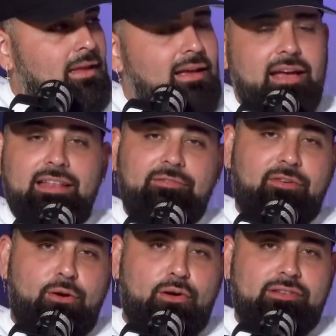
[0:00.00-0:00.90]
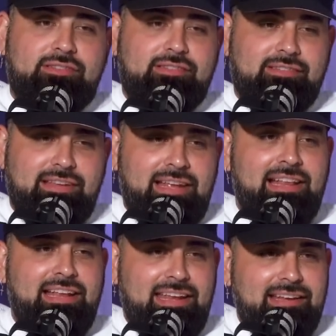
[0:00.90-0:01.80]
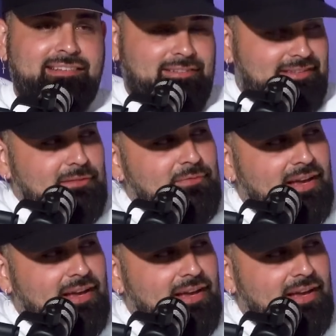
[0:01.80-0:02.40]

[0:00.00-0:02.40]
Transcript: And of course, Lily needs her Zen